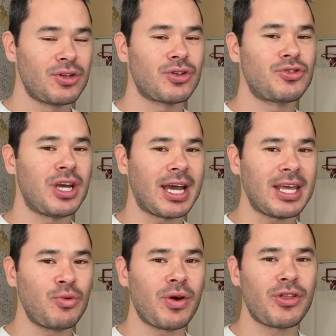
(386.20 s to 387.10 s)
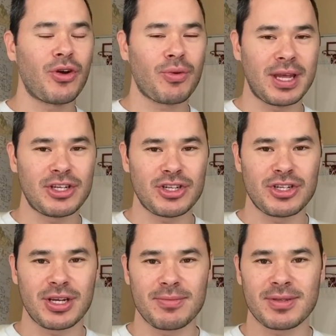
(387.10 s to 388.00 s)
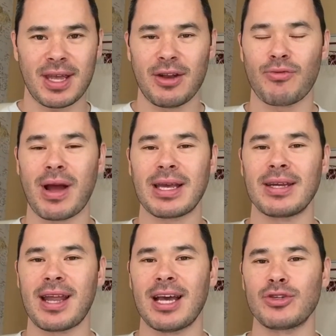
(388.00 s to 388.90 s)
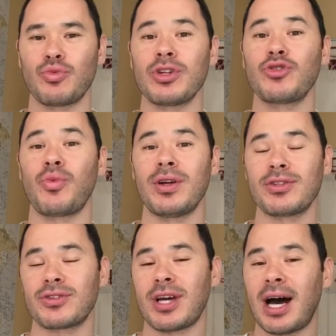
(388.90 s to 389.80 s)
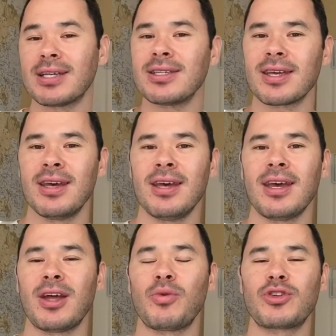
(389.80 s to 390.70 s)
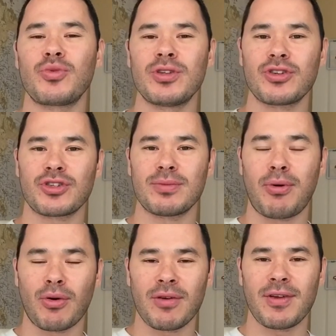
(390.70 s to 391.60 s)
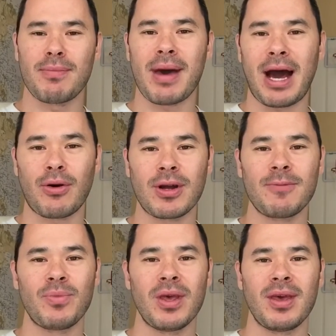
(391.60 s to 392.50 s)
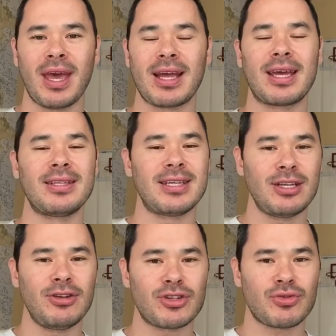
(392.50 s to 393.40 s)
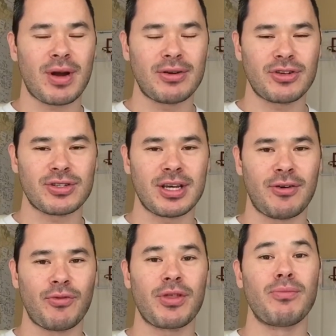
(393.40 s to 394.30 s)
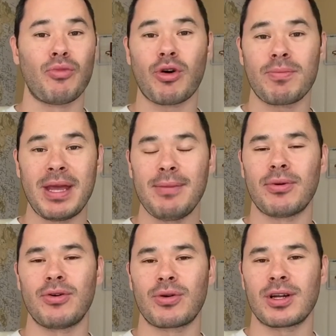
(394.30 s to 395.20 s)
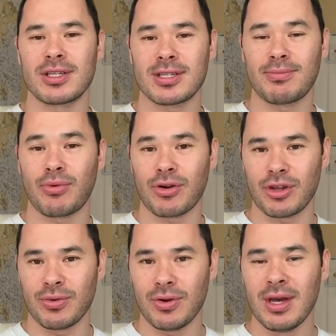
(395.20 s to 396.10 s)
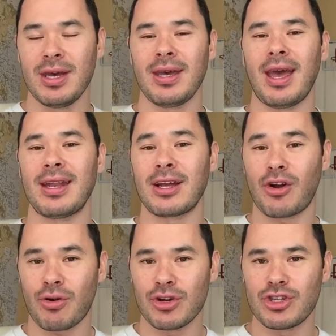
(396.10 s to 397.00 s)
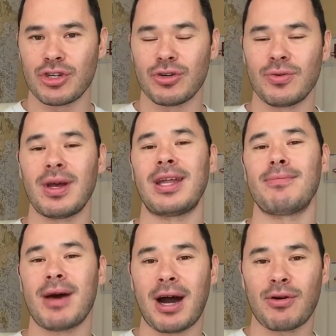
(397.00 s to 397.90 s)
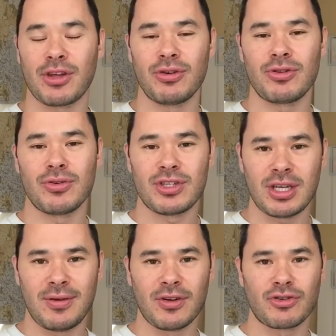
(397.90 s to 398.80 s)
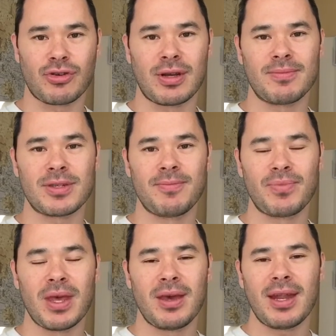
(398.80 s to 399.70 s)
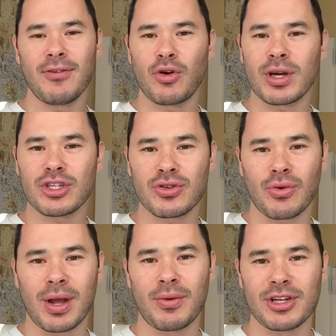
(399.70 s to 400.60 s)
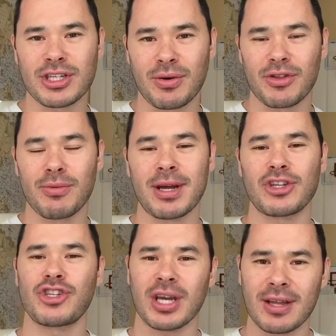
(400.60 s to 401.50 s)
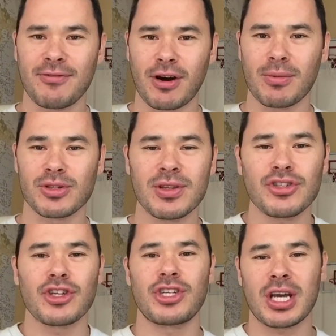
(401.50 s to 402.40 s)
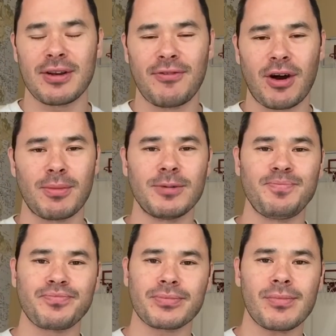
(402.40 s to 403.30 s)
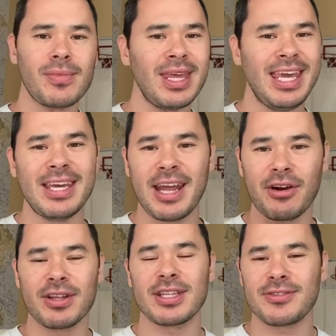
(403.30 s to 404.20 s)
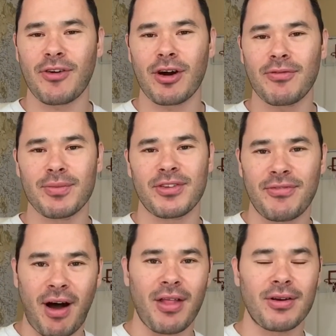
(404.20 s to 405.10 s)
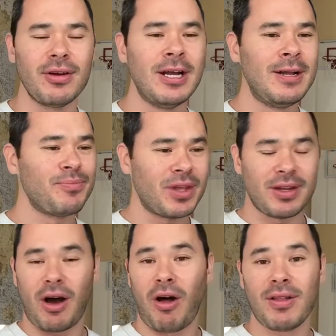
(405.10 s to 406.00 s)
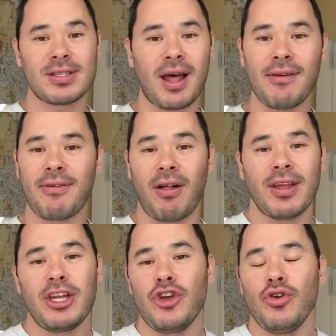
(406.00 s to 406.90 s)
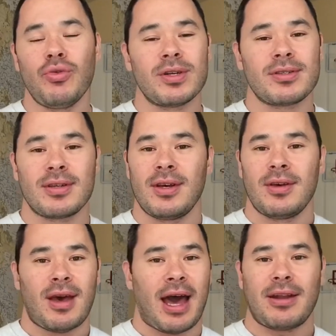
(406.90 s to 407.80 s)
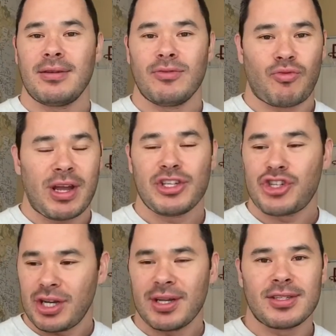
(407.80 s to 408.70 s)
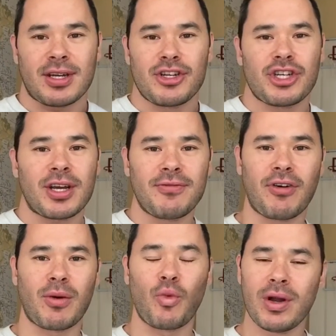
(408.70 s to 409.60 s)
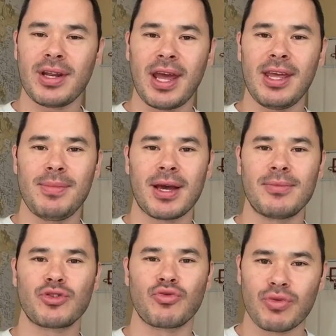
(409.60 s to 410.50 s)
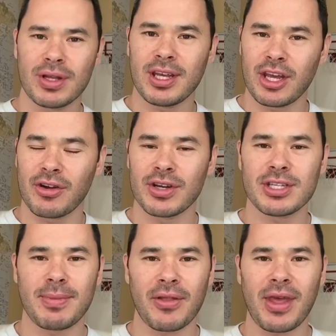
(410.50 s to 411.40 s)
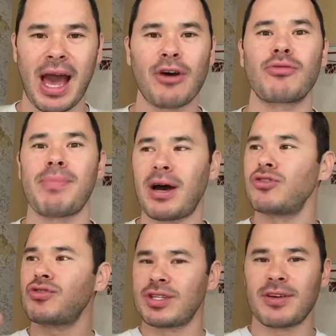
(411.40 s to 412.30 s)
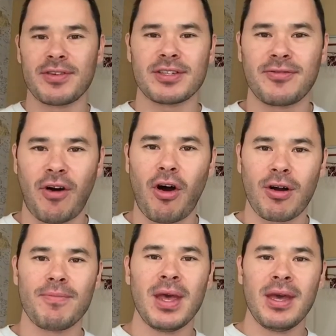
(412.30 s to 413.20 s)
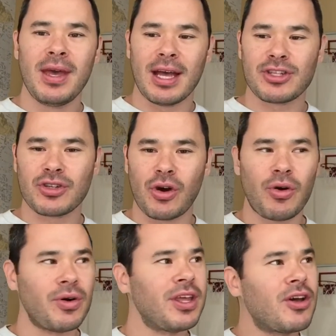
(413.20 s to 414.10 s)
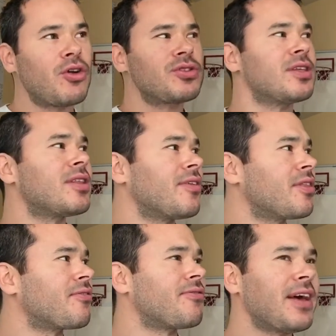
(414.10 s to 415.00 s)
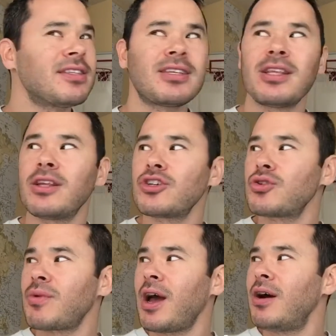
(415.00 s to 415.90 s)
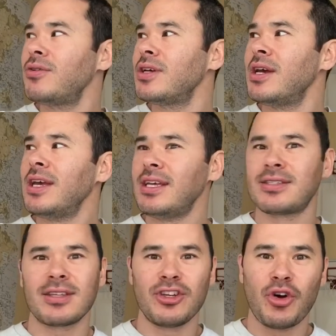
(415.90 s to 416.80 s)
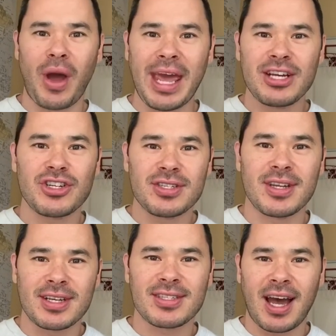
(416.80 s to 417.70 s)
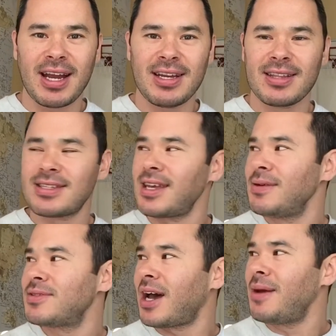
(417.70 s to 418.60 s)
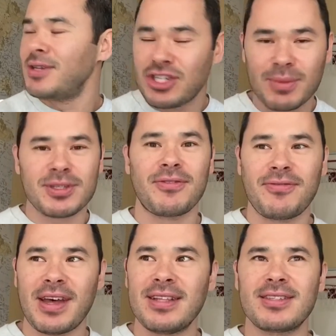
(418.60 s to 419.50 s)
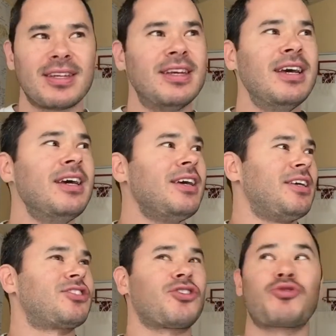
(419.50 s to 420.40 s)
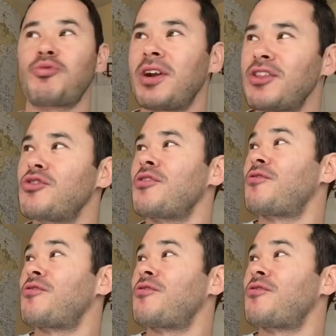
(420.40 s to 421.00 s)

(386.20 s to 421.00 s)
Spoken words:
So check in with your relationships and recognize which ones are toxic and which ones are supportive and empowering, and continue to surround yourself with more people who are going to support you and encourage you and empower you to achieve your dreams. And I have a quick story I want to share with you about a chicken farmer. So there's a chicken farmer. He inherited this farm from his father, and all his life, all he knew was how to raise chickens on a chicken farm. One day, he becomes really curious about the outer boundaries of his farm, and so he goes to the fence. He looks around. He's, you know, anxious and excited at the same time. He jumps the fence, and he starts running through the